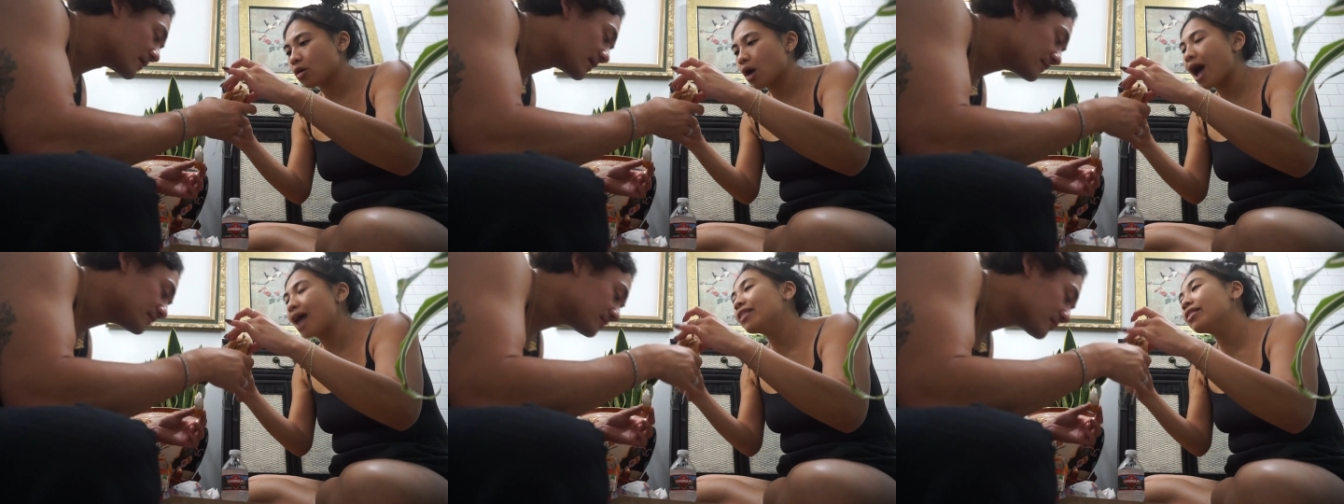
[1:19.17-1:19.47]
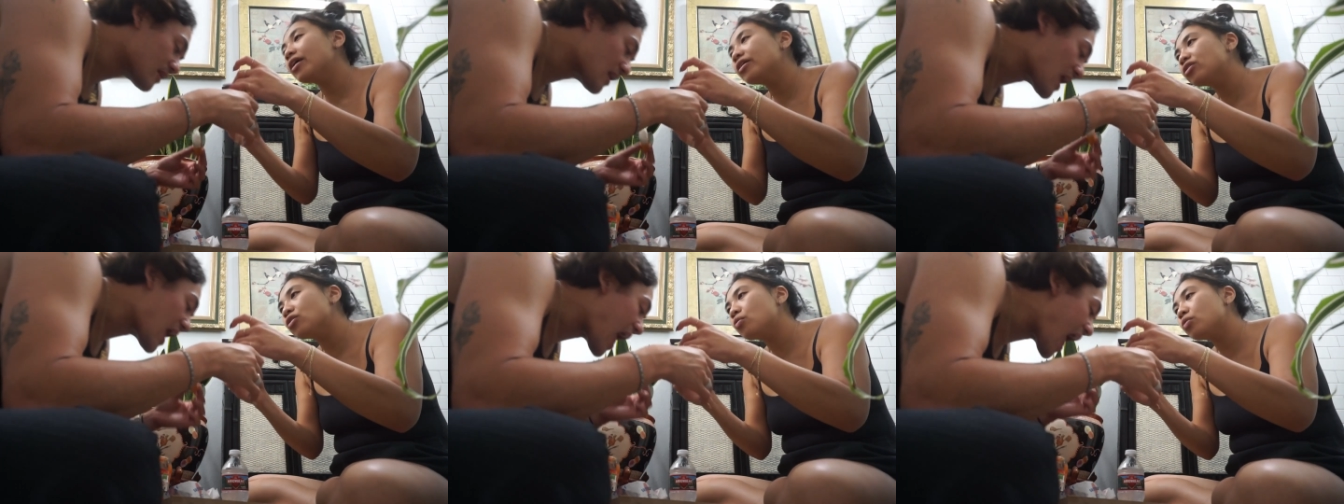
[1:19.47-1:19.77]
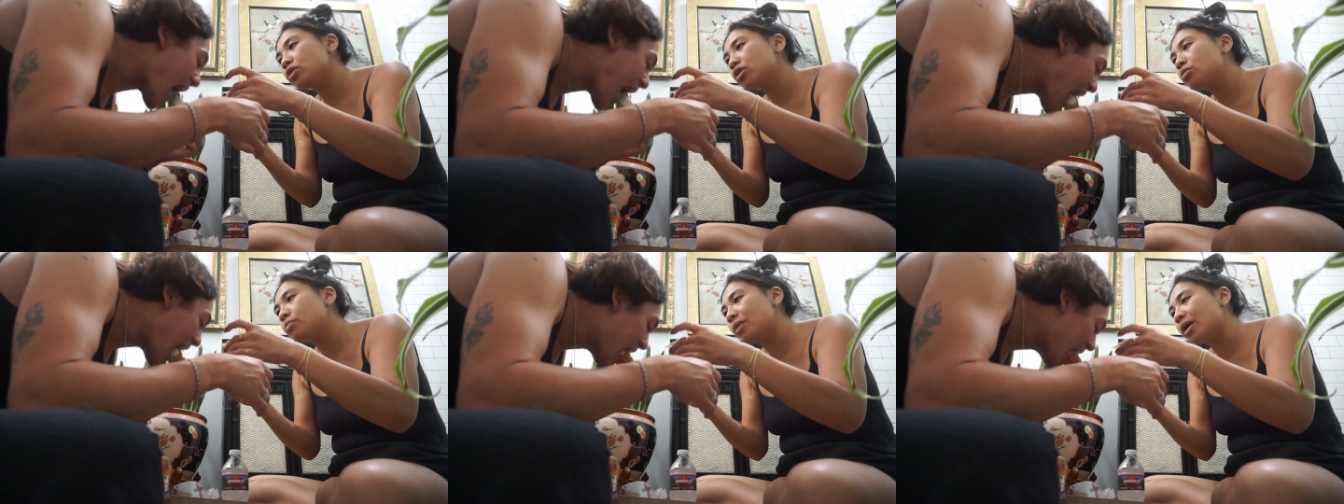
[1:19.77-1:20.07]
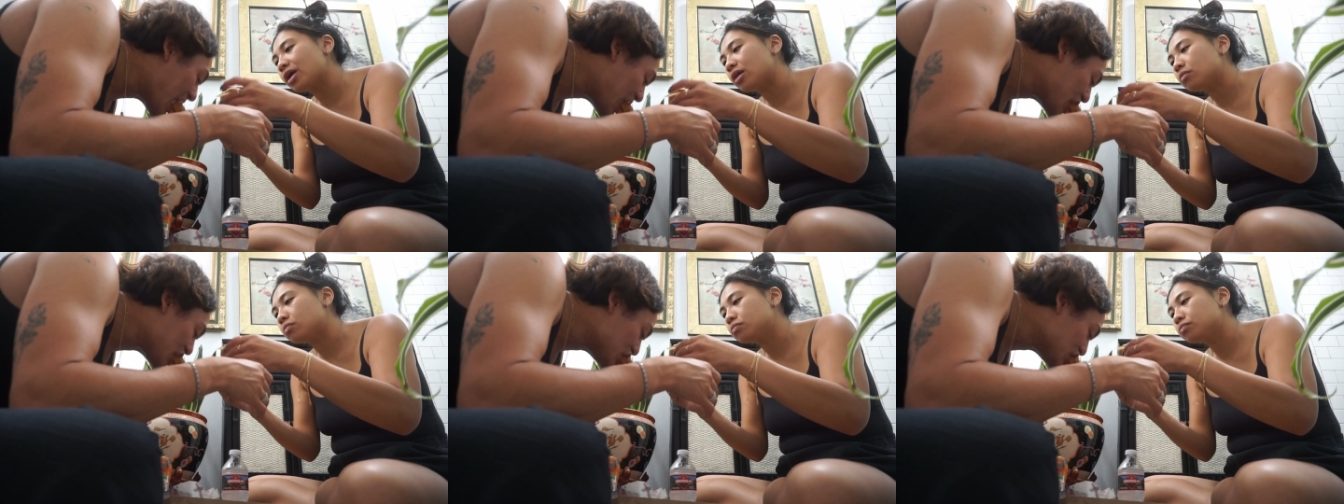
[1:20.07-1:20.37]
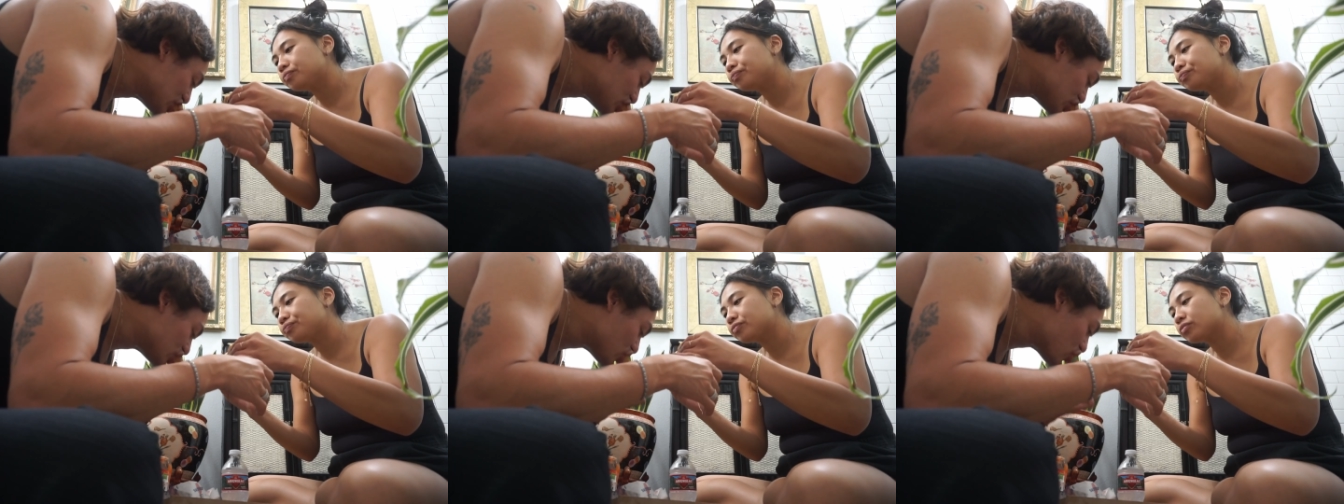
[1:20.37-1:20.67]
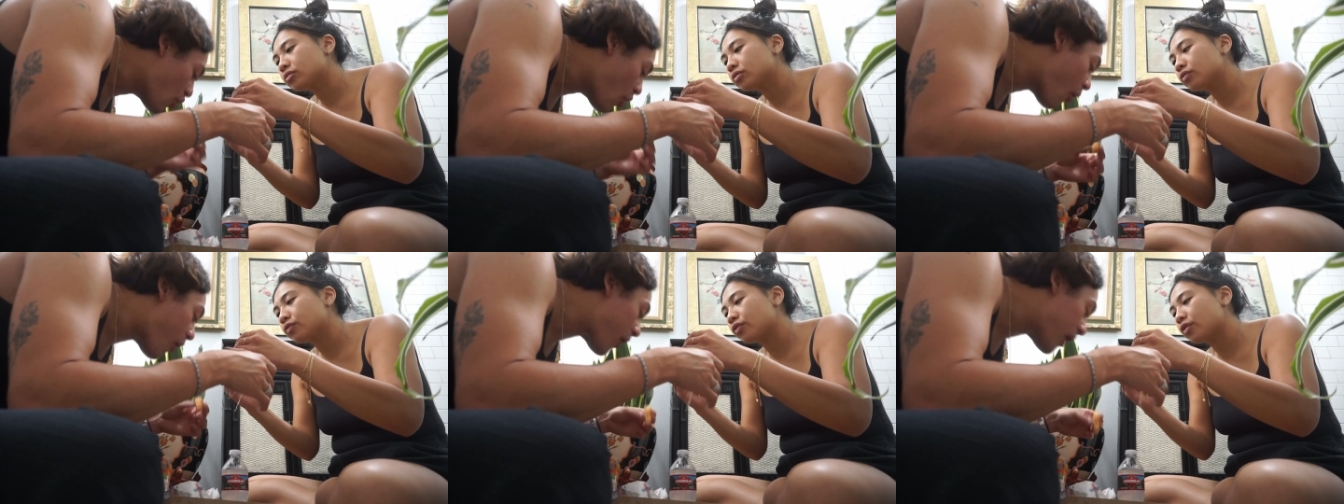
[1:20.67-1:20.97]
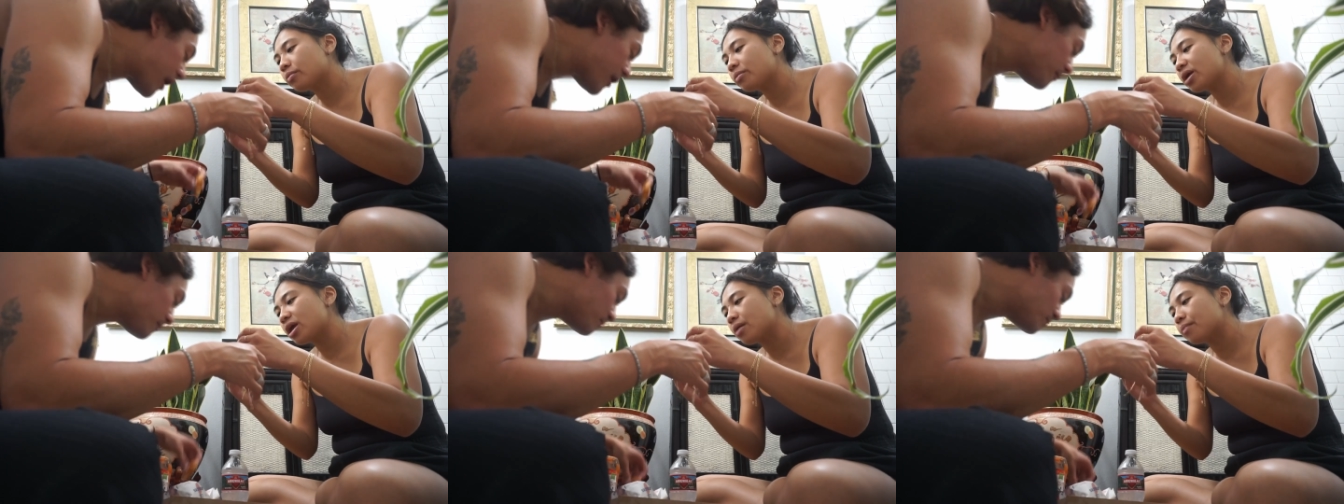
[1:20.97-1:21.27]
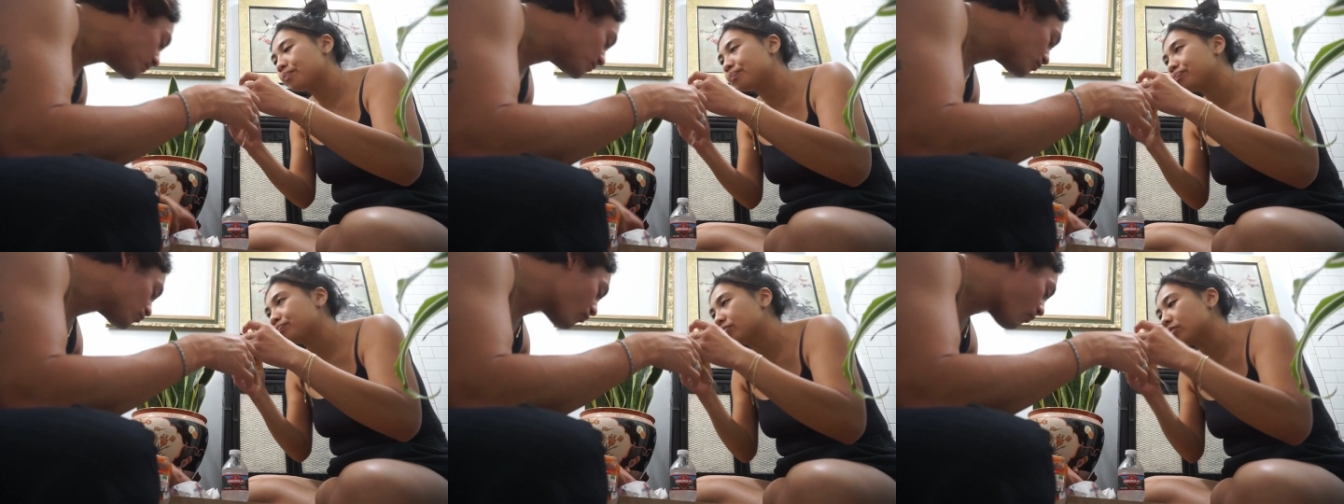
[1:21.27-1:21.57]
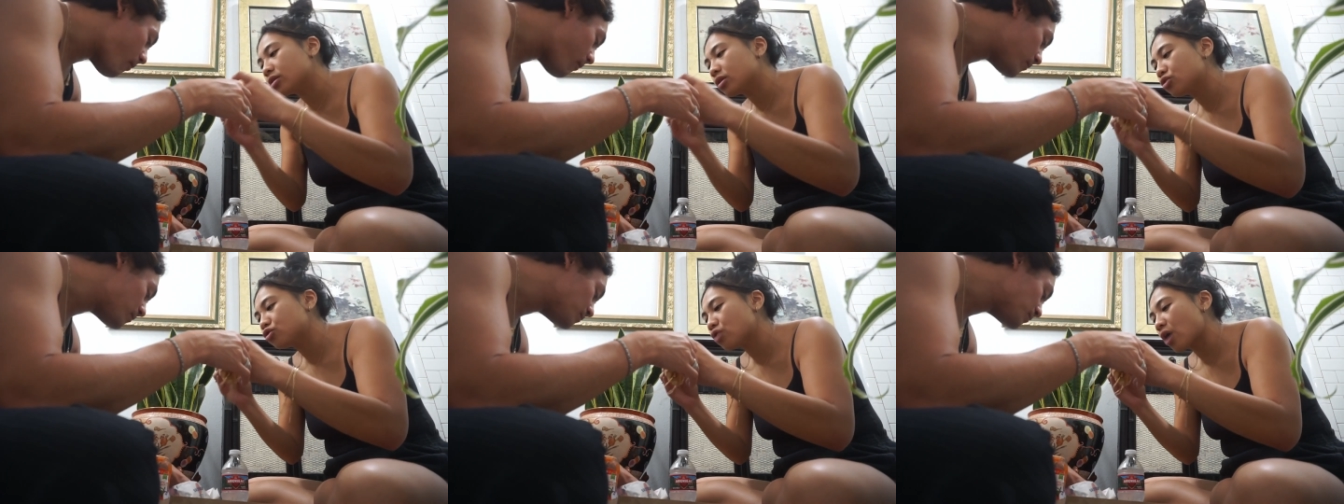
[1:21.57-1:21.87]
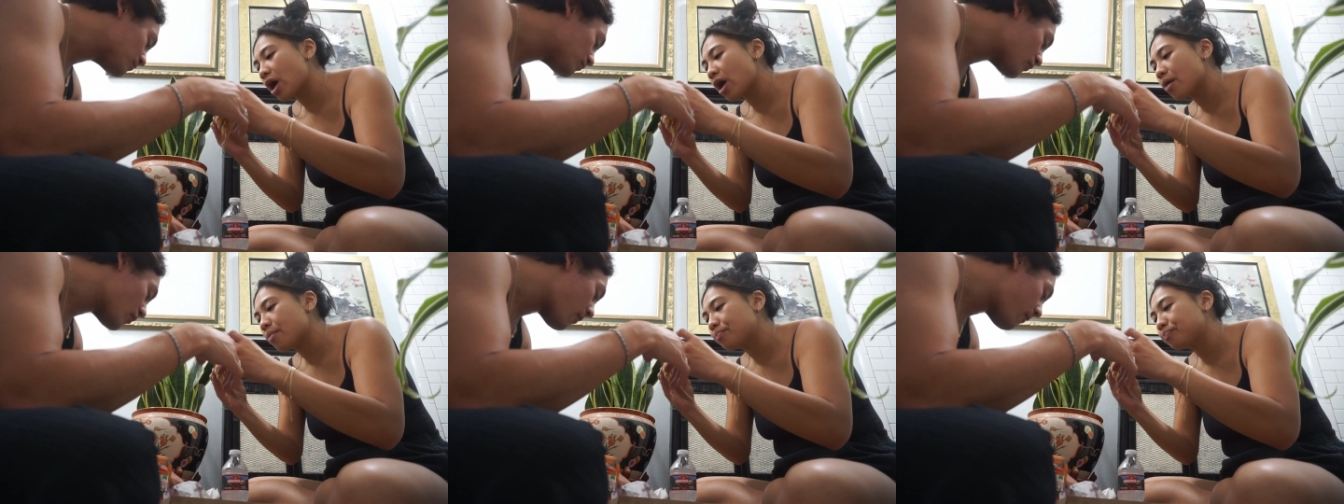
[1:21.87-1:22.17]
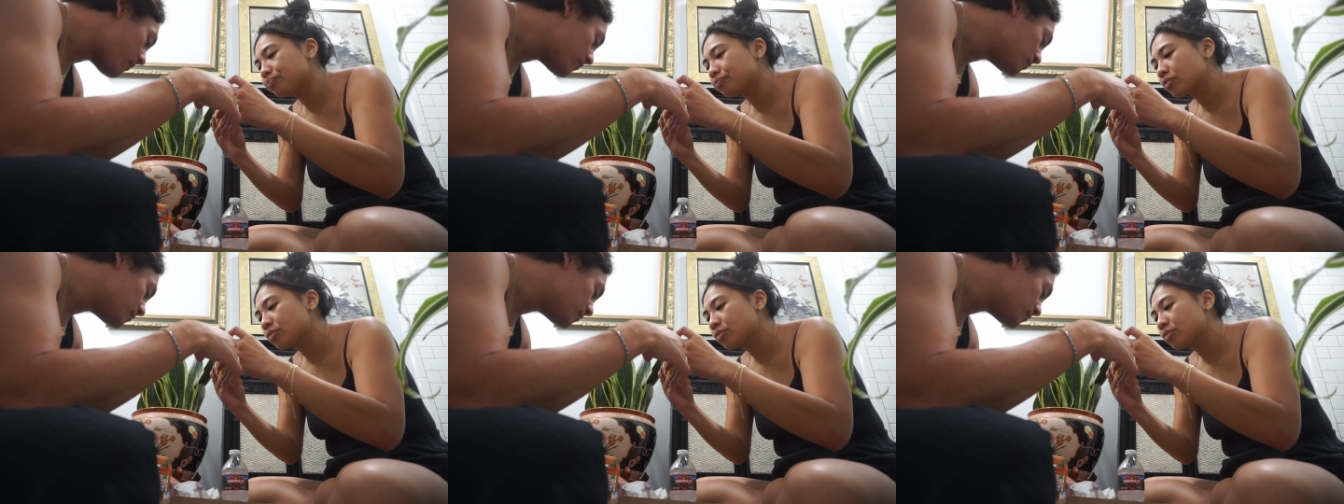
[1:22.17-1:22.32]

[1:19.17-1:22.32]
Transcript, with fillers: I like the one you made. All right. Babe, try it.